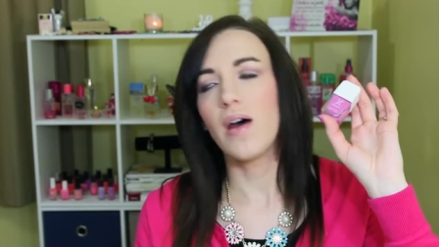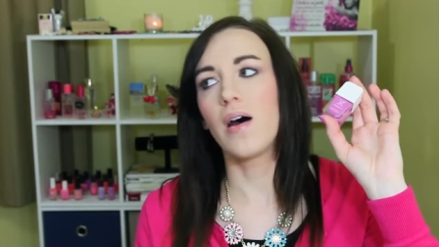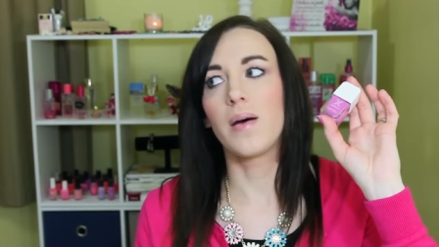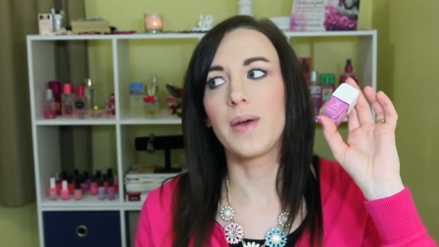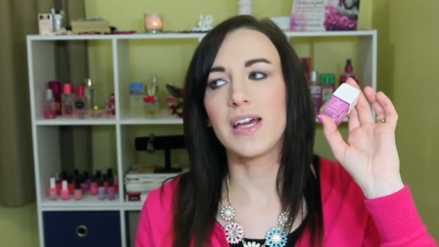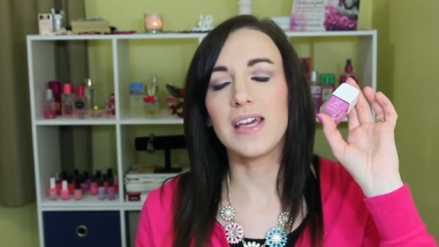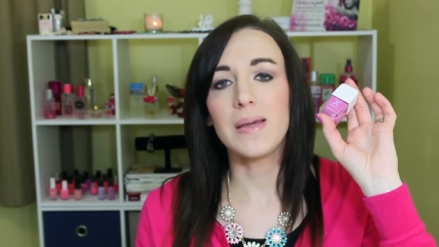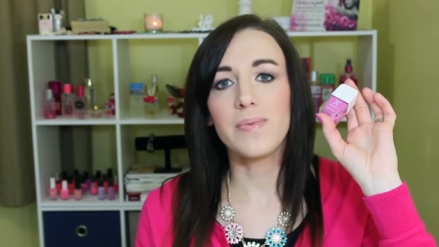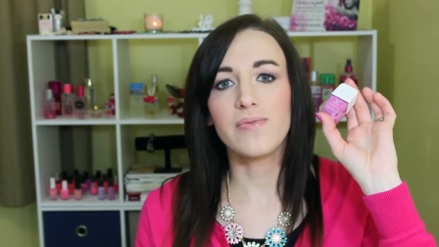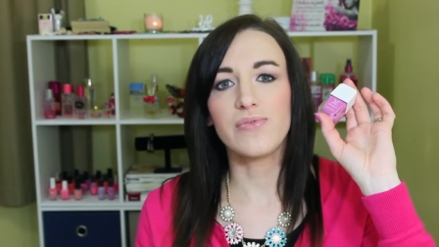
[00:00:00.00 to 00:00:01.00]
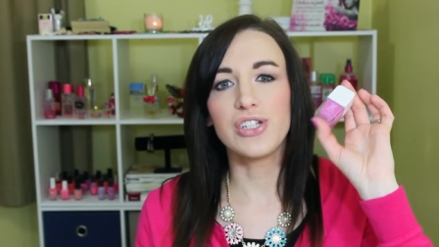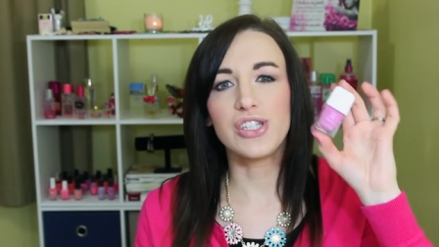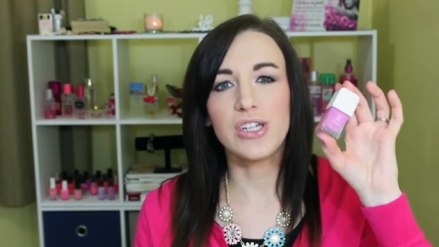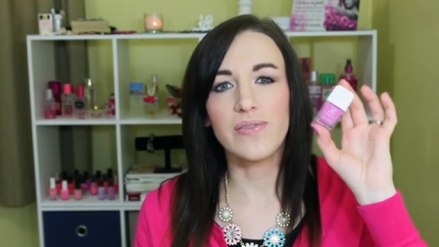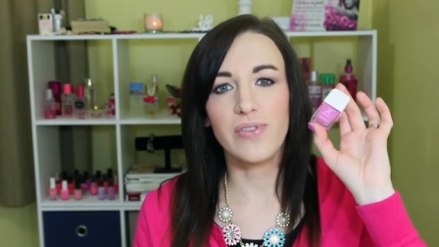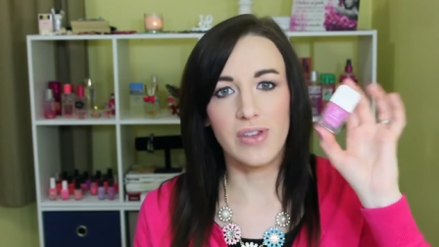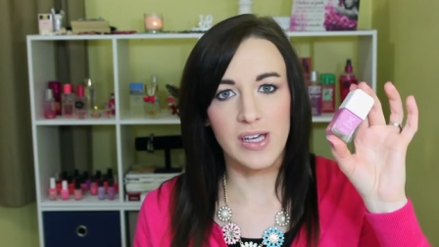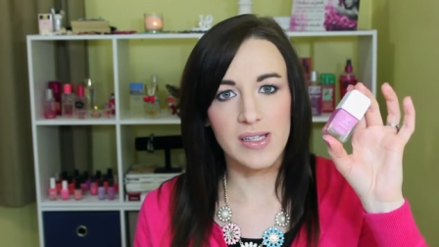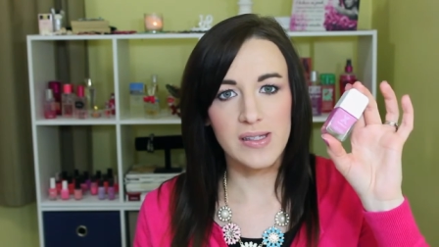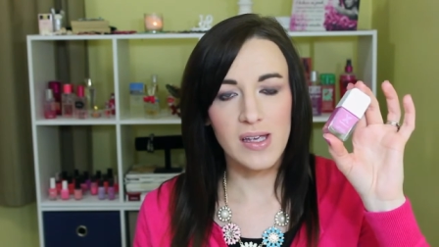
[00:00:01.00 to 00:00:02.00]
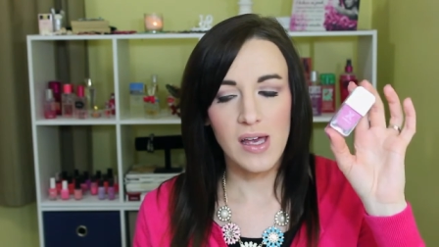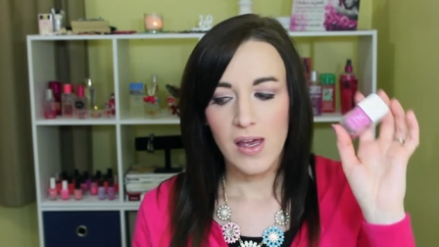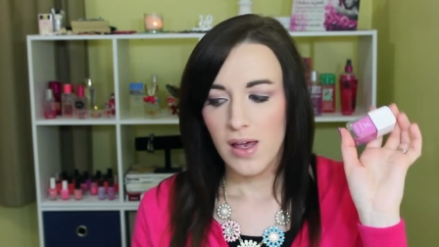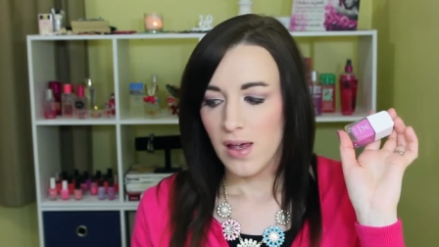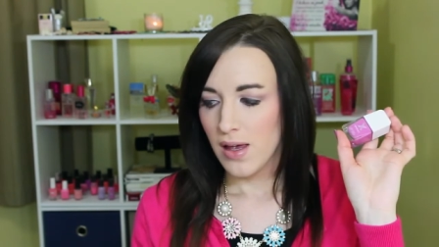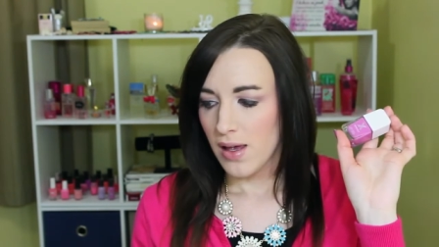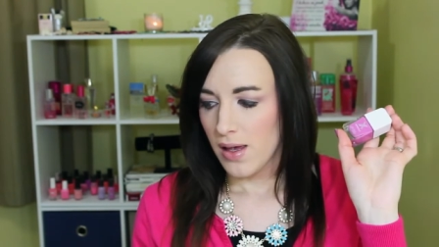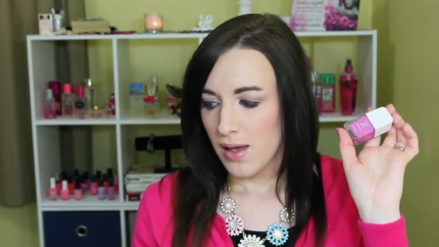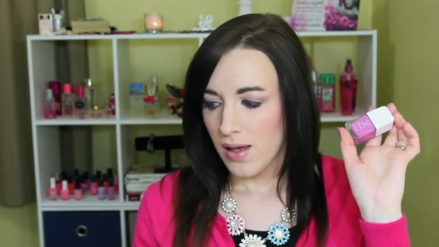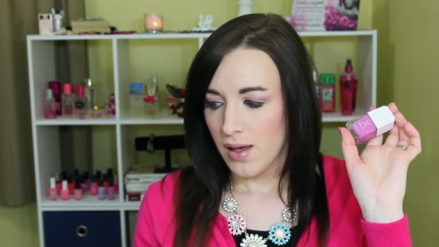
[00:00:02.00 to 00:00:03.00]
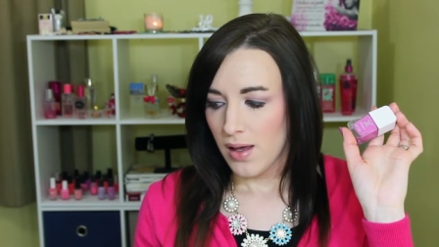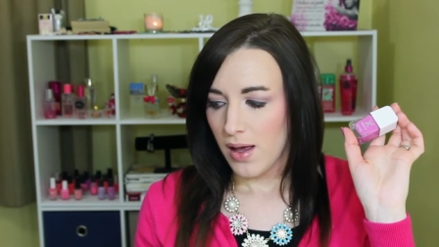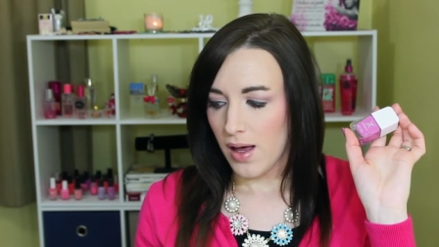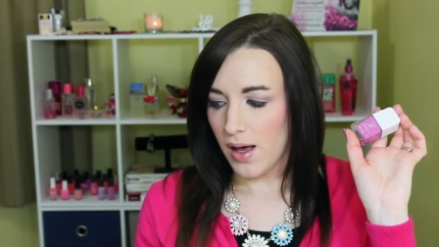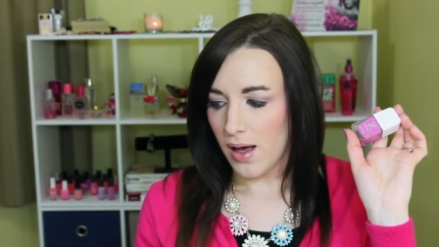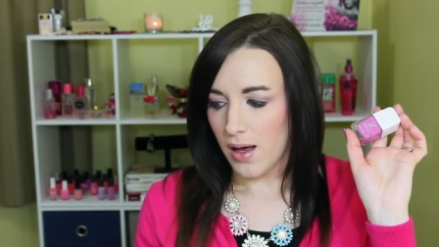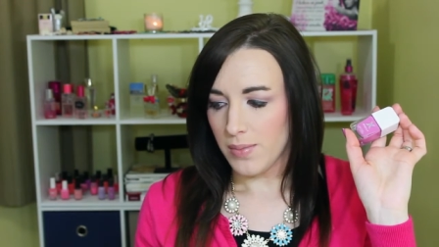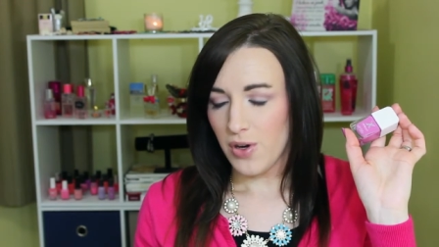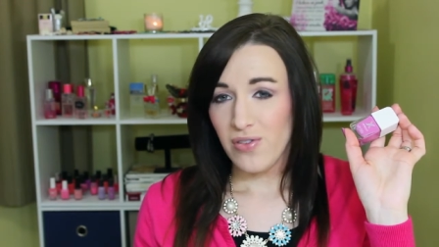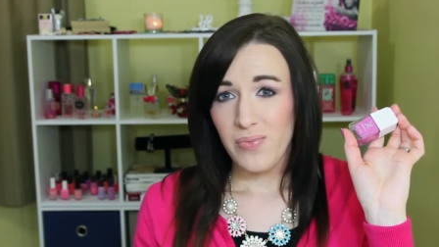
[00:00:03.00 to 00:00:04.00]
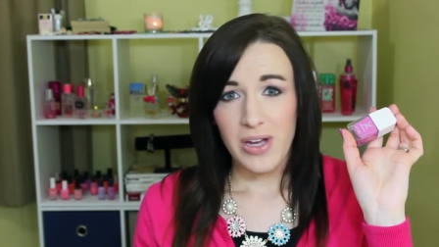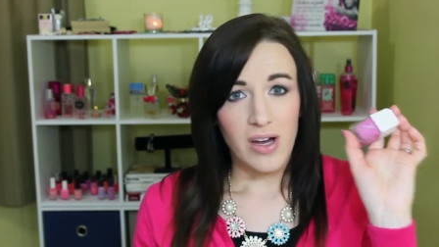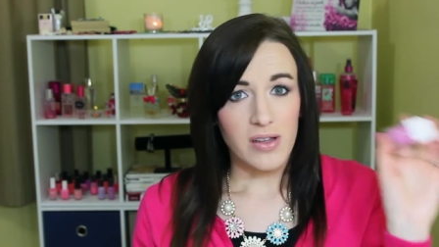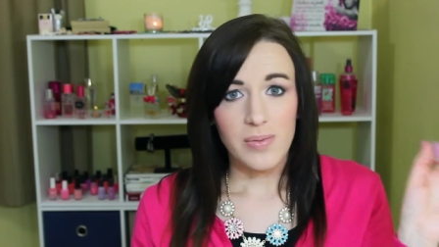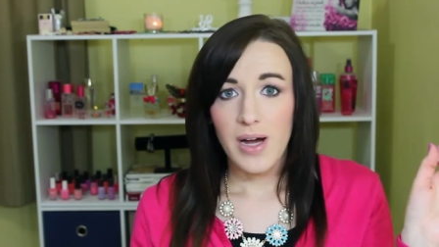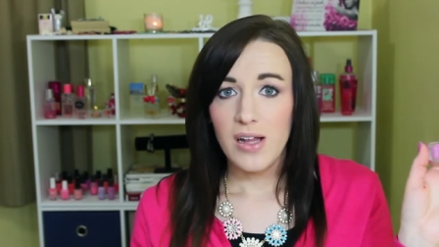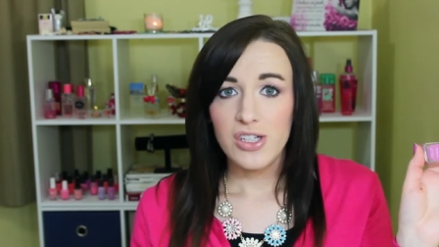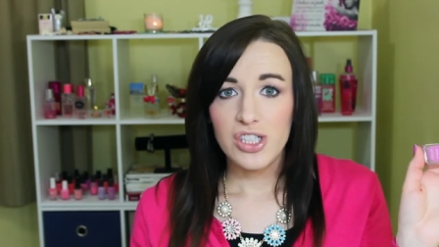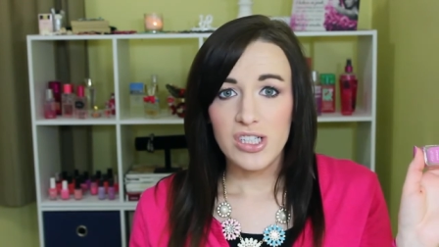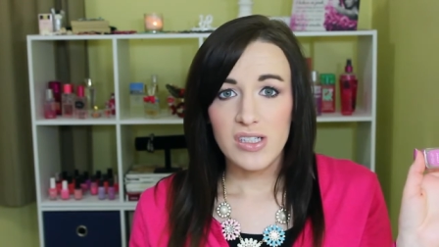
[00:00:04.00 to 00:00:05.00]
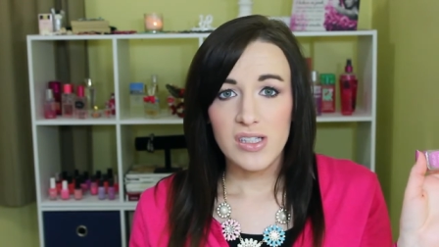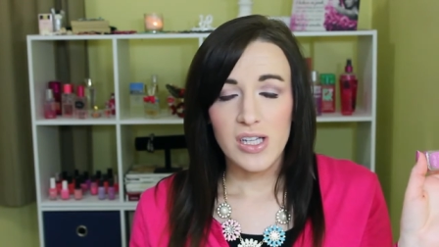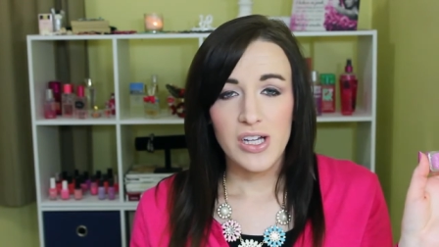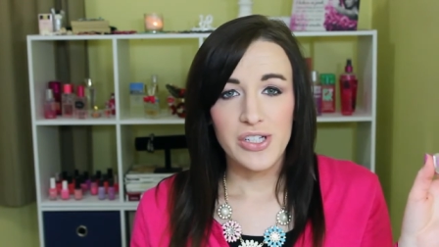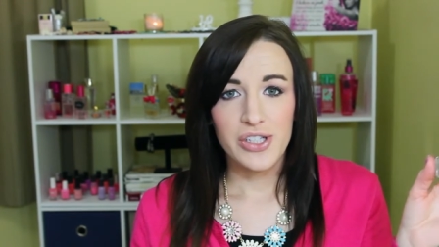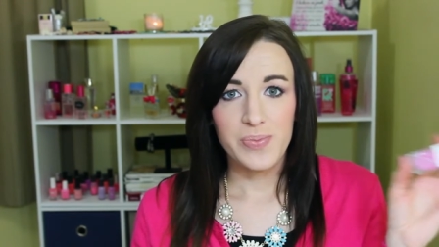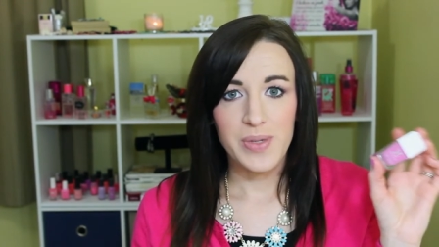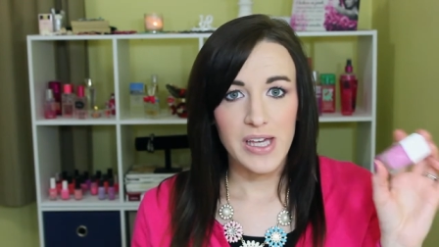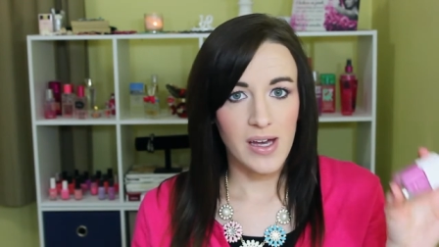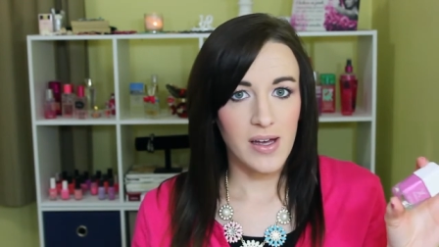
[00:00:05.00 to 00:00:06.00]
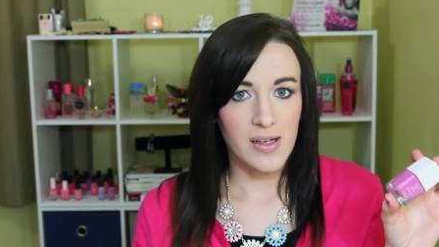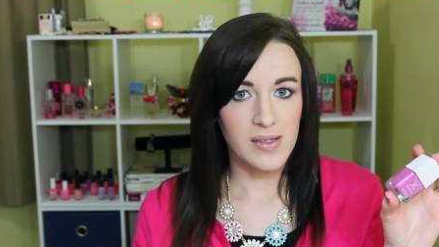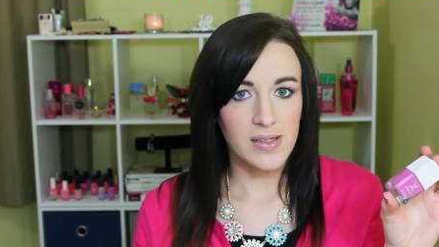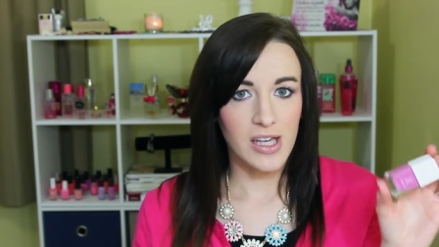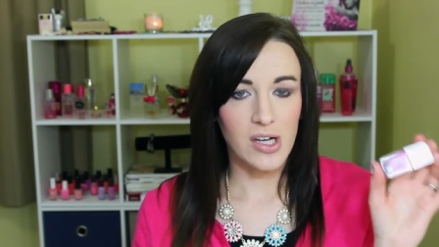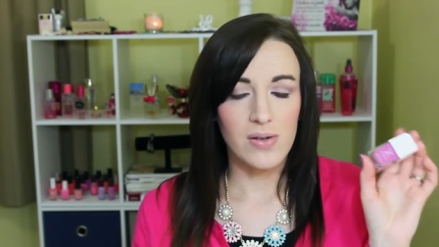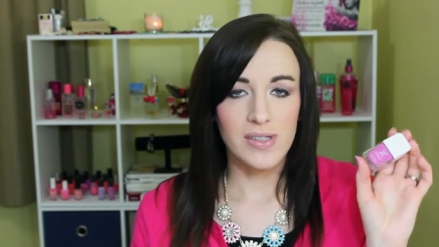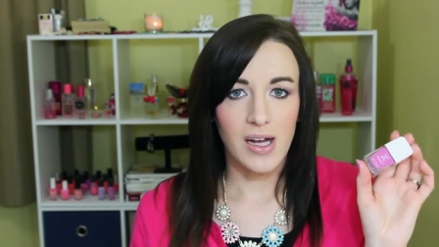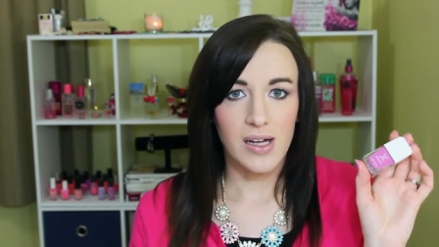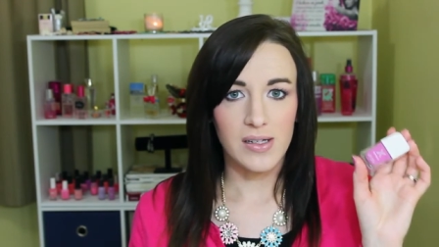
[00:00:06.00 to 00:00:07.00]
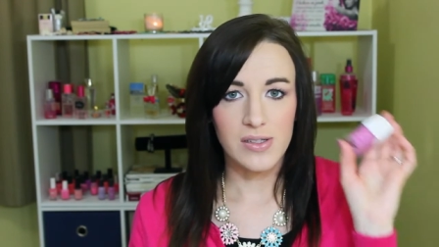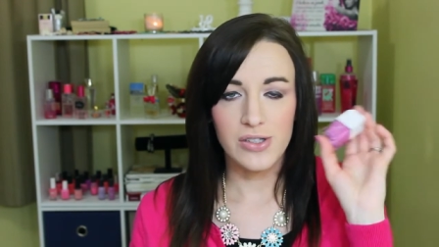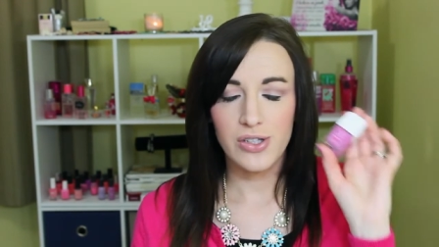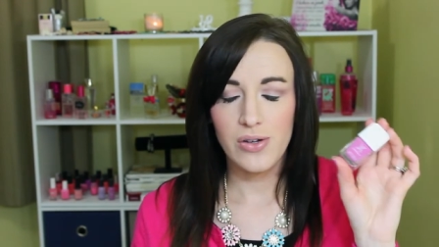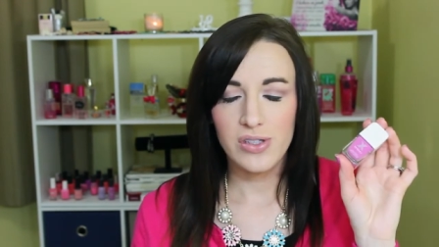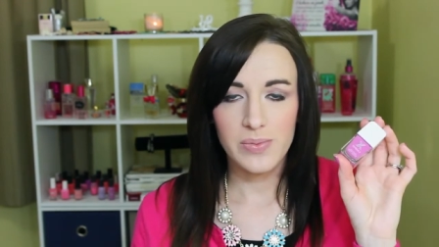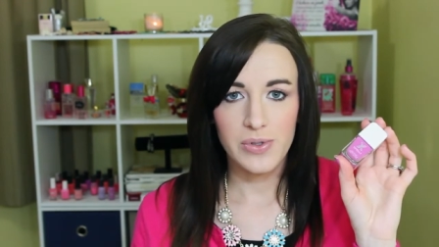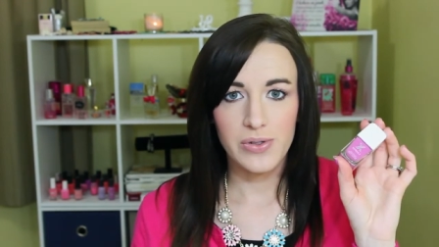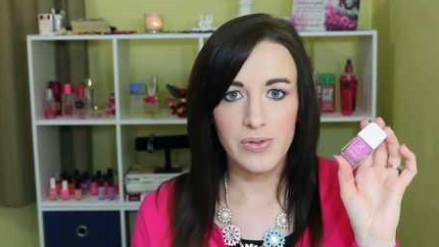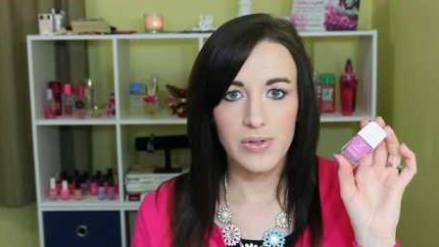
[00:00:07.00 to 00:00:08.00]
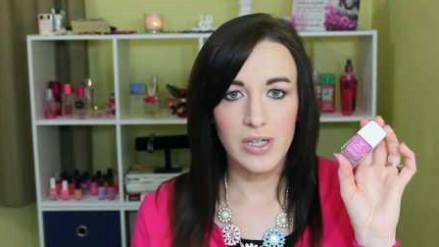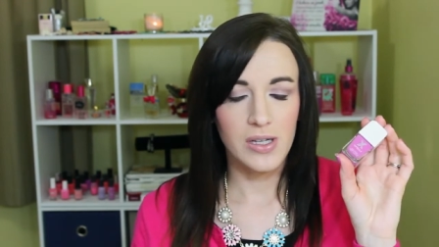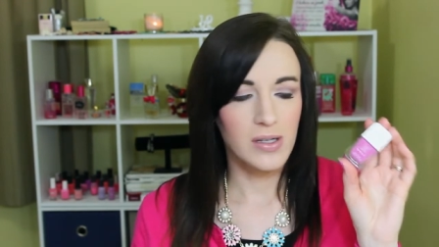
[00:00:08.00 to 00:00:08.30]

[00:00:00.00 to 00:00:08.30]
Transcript: Um, I keep reaching for this um, over my other polishes just because it goes on so smooth,